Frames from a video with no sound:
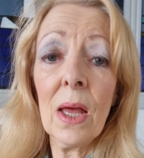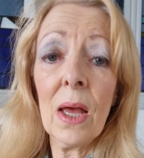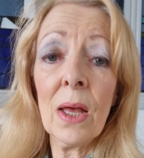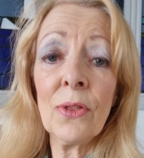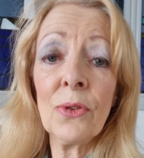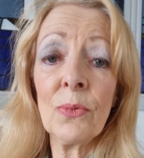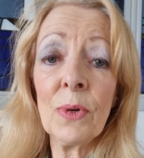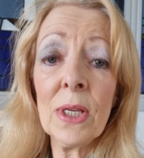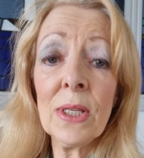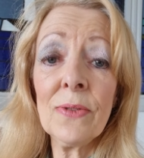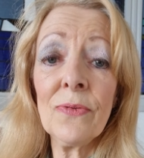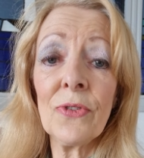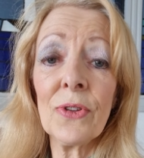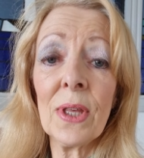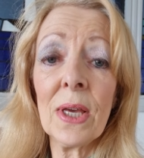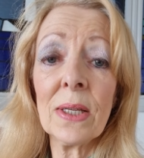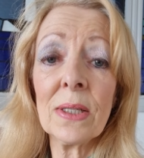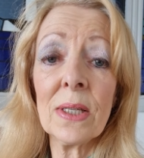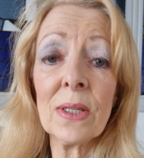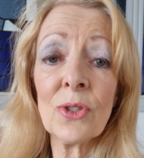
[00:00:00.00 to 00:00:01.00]
And the reason for
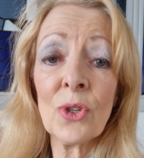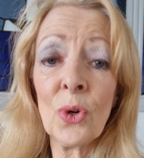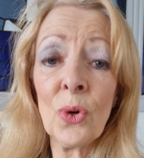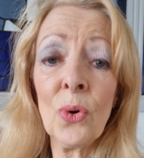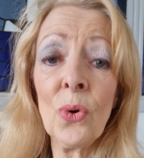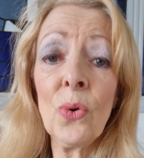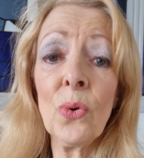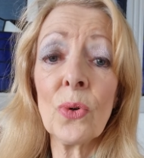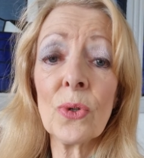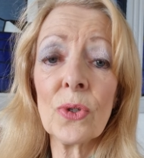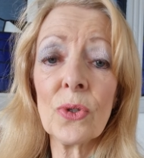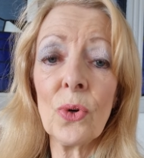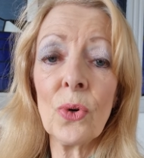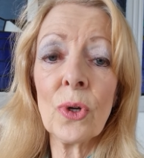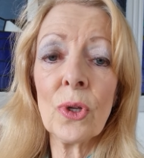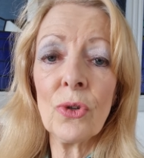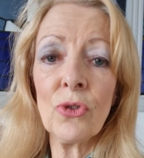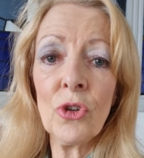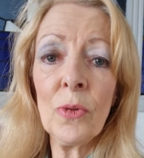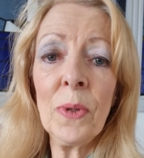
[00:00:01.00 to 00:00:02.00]
that it's caused or
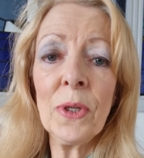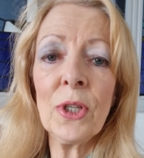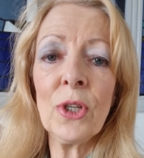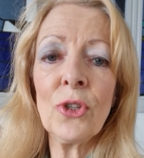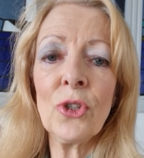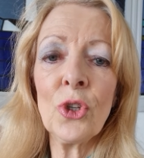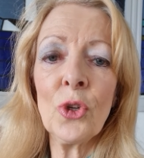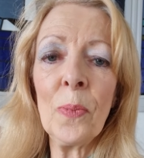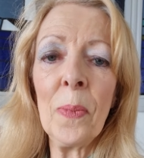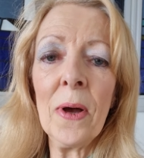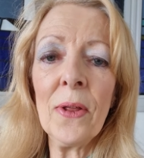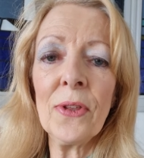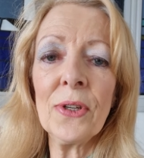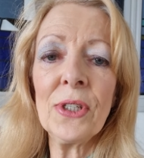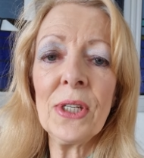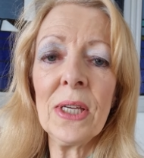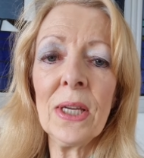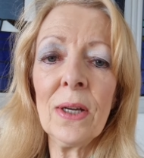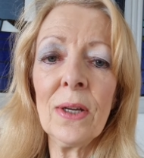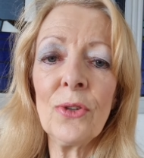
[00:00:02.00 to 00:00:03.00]
contributed to by the
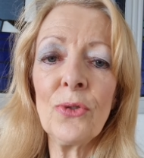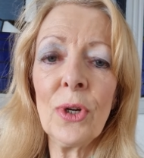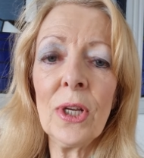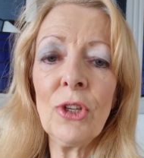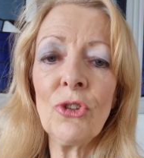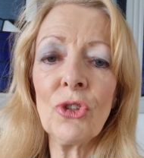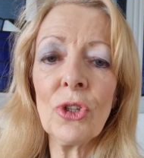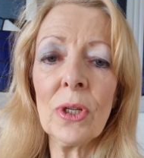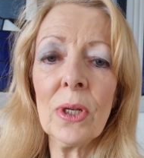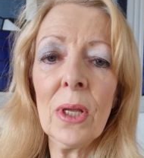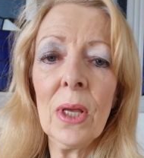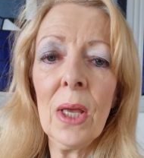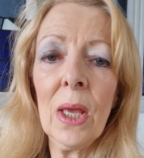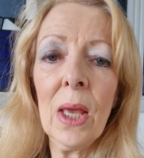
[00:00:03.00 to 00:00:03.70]
dehydration.